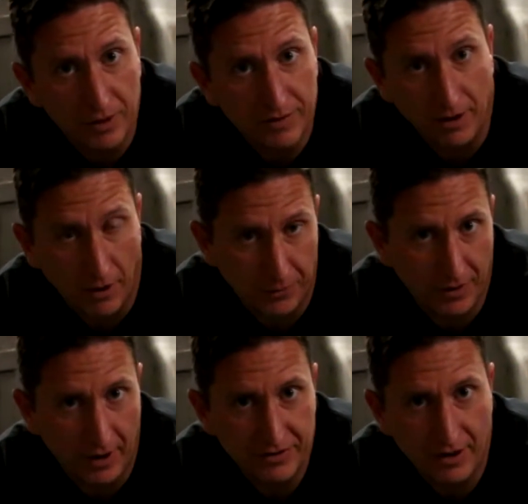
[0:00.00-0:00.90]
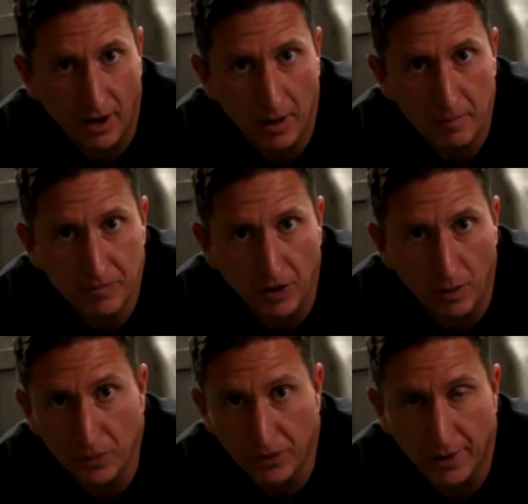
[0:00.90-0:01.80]
when it's autocross time, you
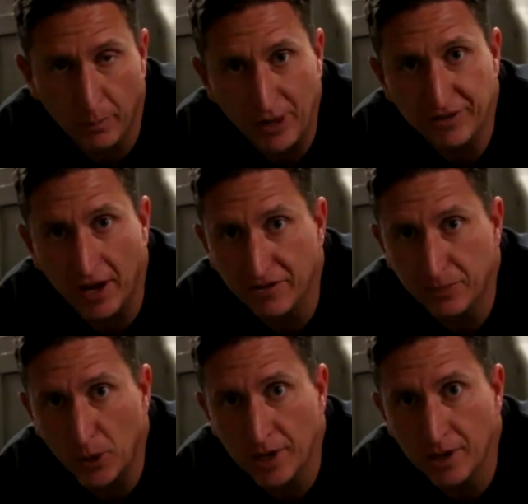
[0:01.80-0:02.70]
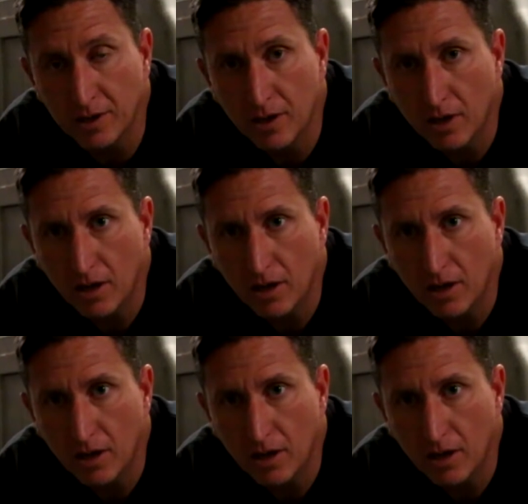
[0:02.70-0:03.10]
know, put it on wastegate spring,